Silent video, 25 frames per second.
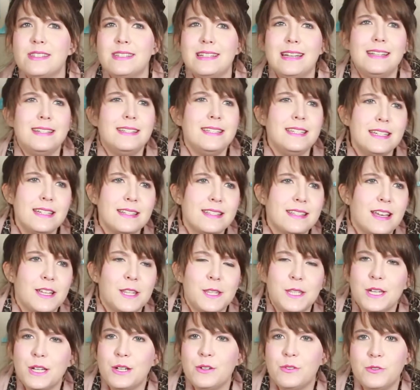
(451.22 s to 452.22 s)
and ideas
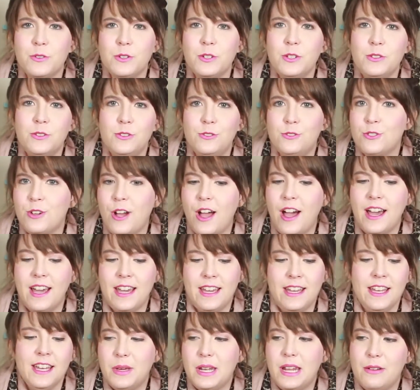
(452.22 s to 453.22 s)
out there for you to
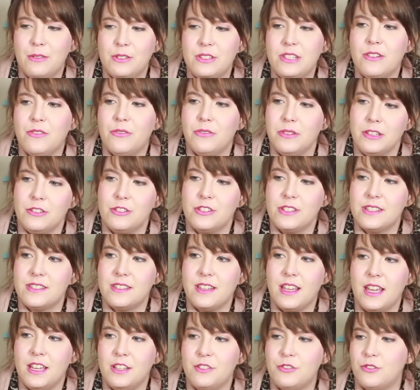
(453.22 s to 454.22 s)
try, but I would definitely just
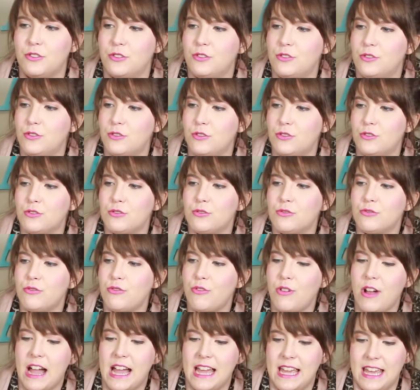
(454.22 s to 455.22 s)
say
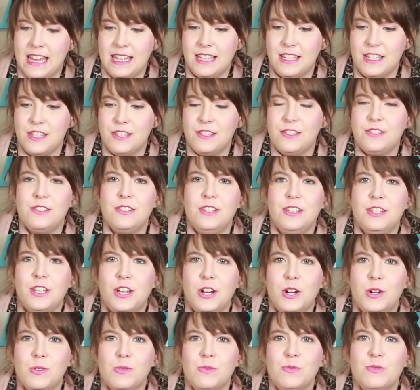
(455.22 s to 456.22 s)
try it. You
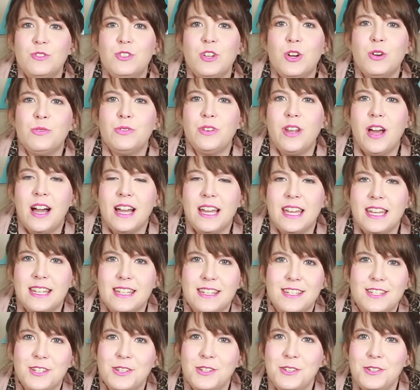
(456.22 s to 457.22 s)
know, don't knock it
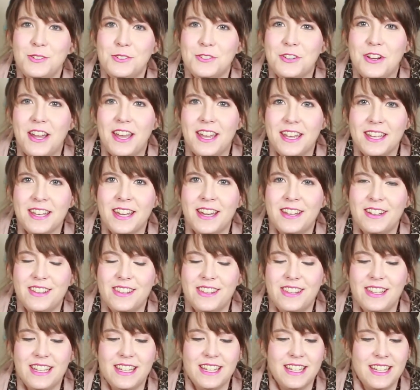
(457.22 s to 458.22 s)
until you try it kind
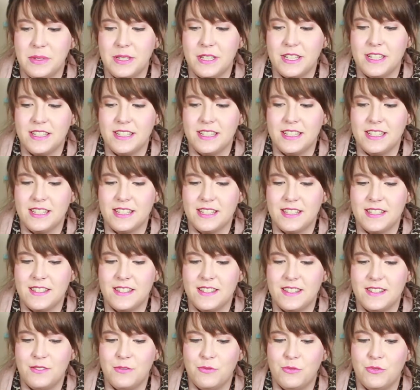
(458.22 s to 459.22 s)
of thing, because
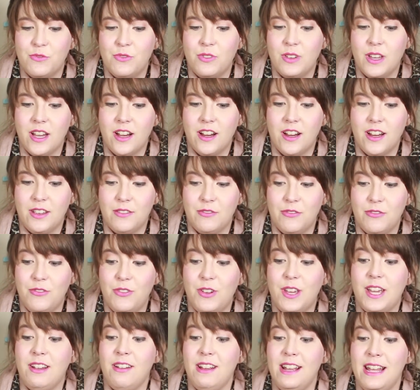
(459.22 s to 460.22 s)
it's very,
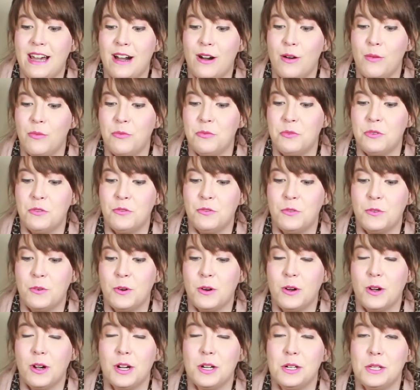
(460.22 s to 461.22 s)
very helpful
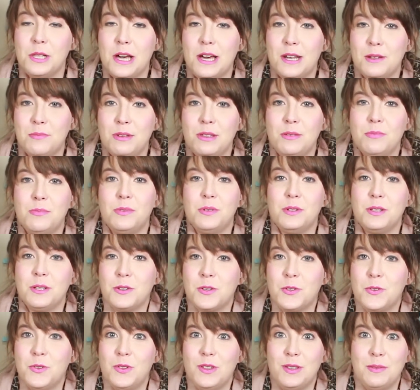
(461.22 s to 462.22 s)
for a lot of people,
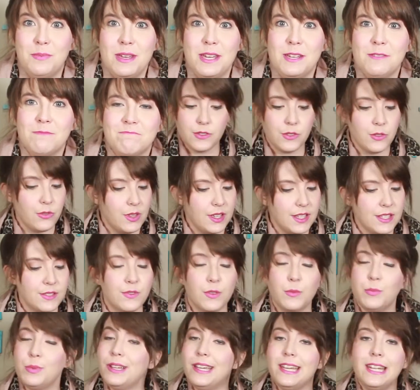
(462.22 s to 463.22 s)
including me. So thanks
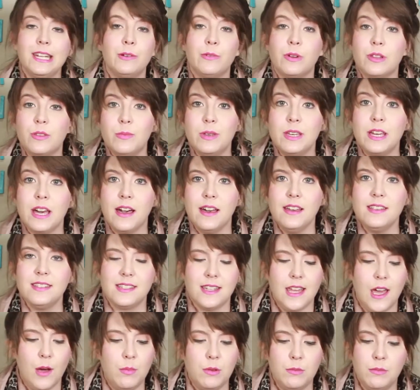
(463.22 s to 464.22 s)
for planning with me, guys,
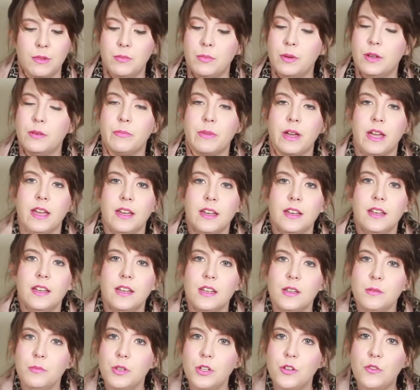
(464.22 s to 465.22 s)
and helping me put my
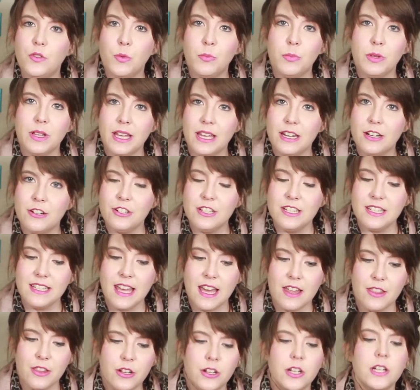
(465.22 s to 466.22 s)
beautiful planner
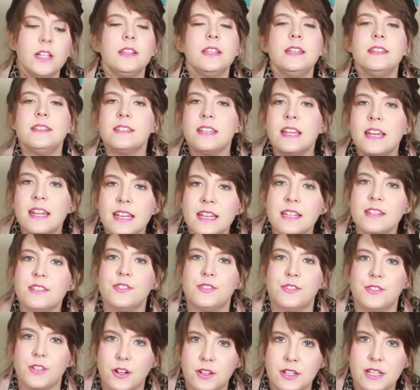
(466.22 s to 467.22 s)
together, at least getting it
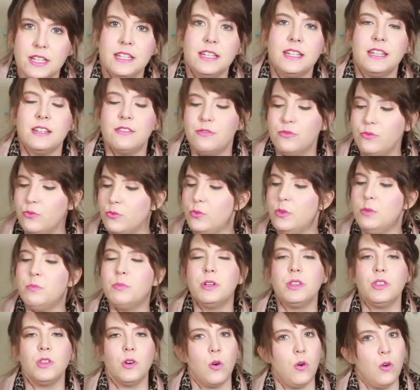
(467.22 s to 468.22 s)
started. If we
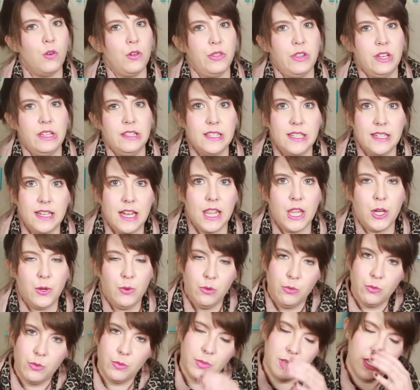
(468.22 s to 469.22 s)
put the whole thing together,
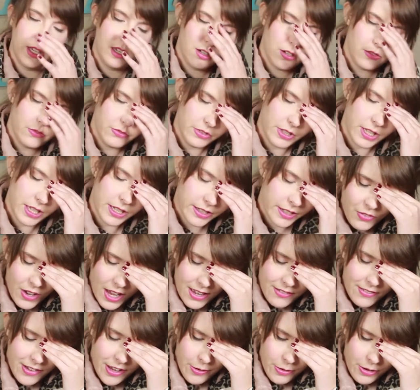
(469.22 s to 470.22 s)
we would be here for like
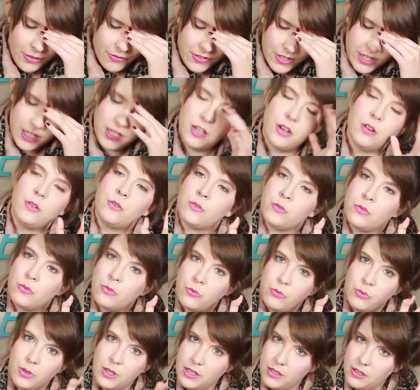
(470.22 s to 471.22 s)
5-hour video,
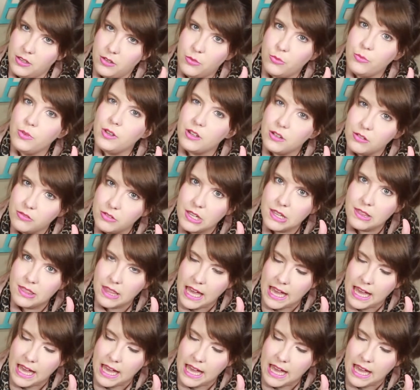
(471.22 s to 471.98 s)
and we don't need